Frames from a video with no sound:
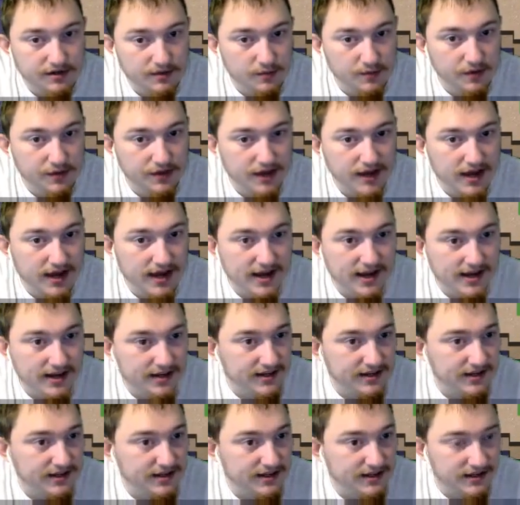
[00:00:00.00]
that
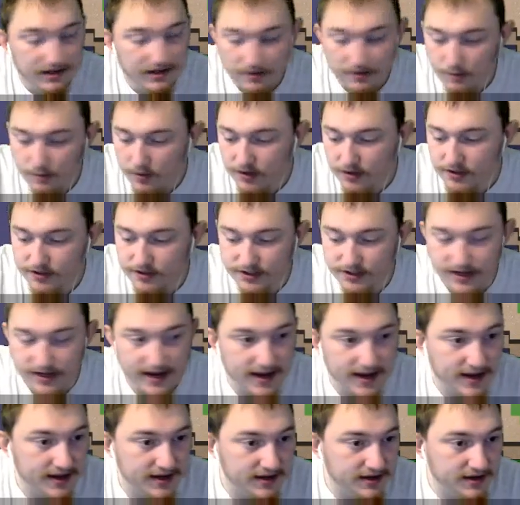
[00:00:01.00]
we're
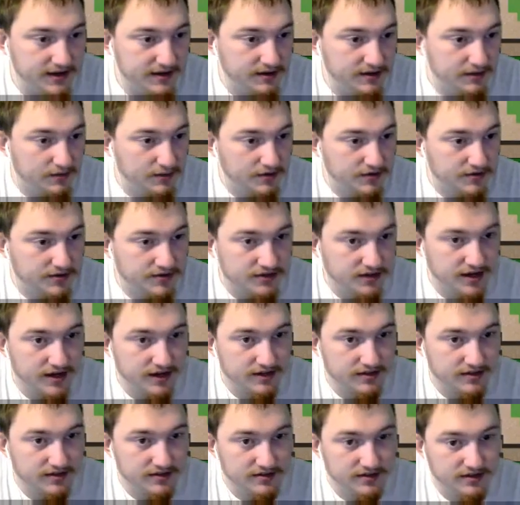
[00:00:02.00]
set. We're
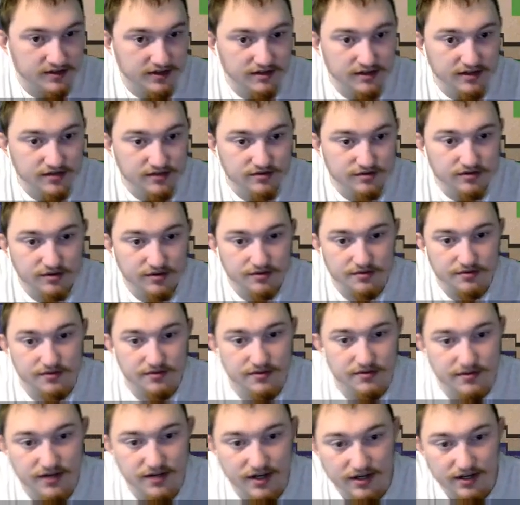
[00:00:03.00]
set. Just like these
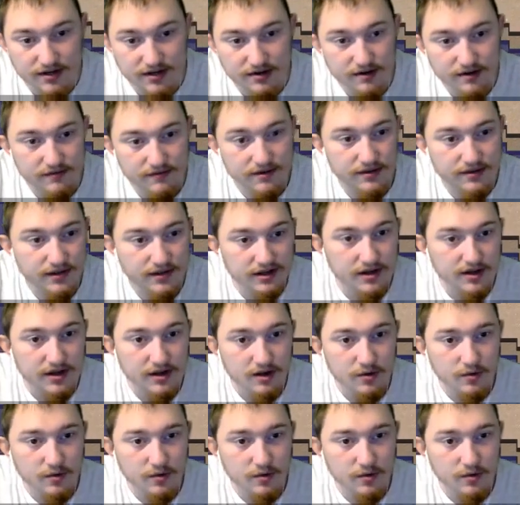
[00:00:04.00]
drones taking out everything.